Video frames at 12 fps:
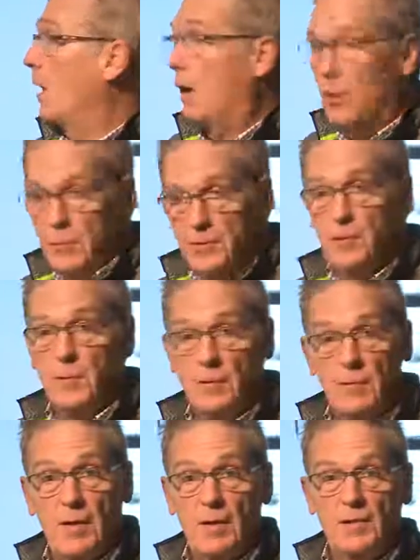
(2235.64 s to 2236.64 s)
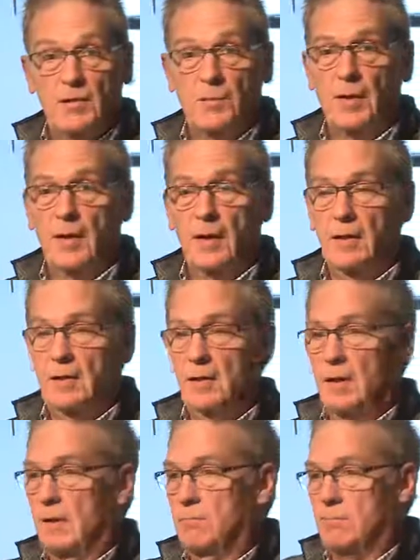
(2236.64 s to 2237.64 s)
only to be amazed by
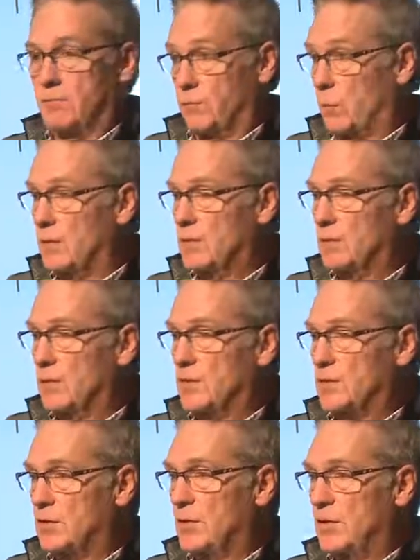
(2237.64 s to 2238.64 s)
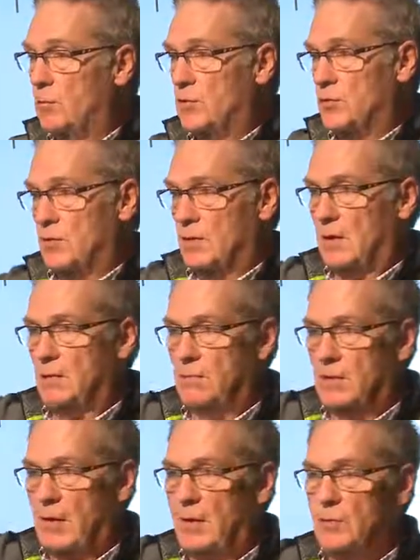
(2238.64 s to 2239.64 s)
a quite a, a study which
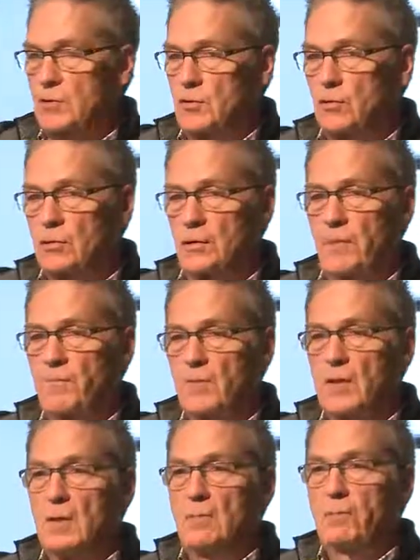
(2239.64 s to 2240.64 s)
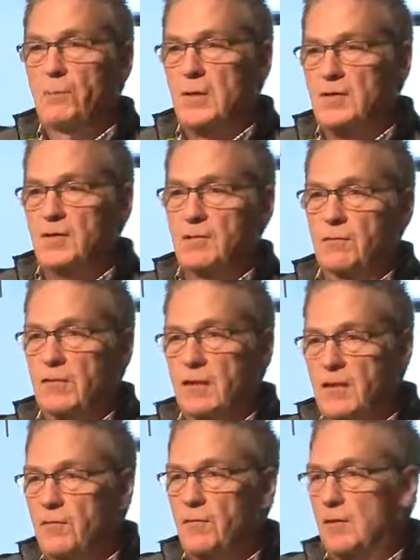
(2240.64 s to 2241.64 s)
counted all the bits of
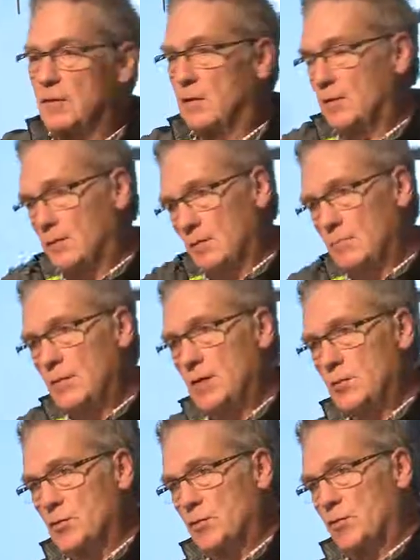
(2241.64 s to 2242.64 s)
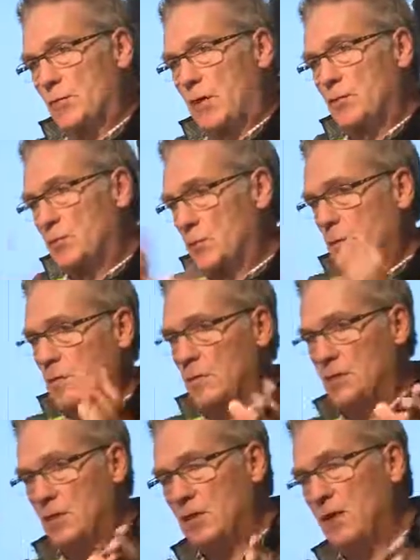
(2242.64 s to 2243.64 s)
Cleveland and its immediate surroundings within
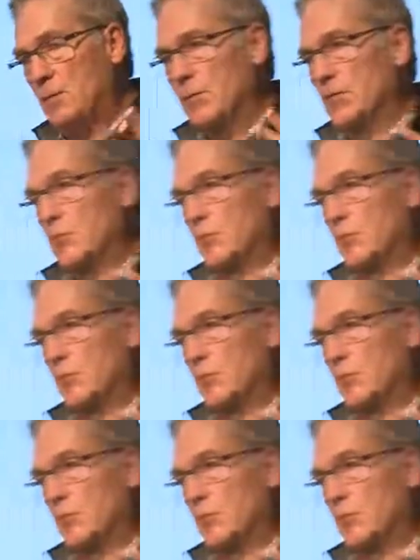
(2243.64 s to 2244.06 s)
the city limits